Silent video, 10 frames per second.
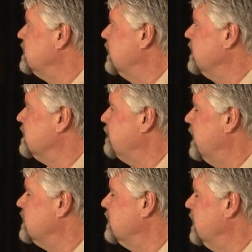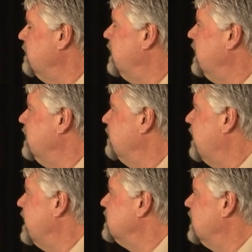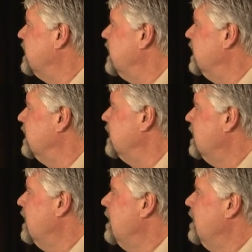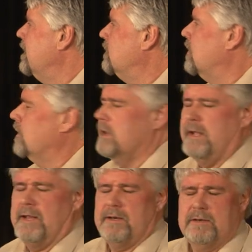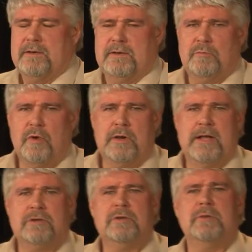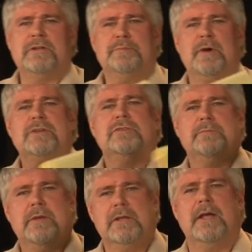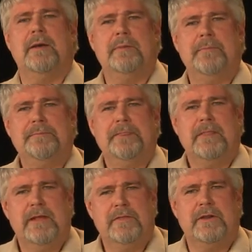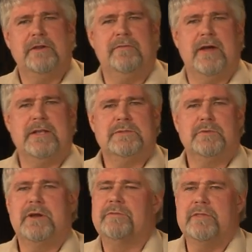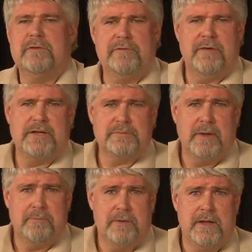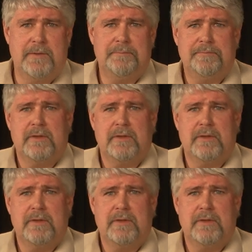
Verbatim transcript: So there's a pressure limiting device on here that won't let, won't let too much pressure build up in the device, whatever the device might be.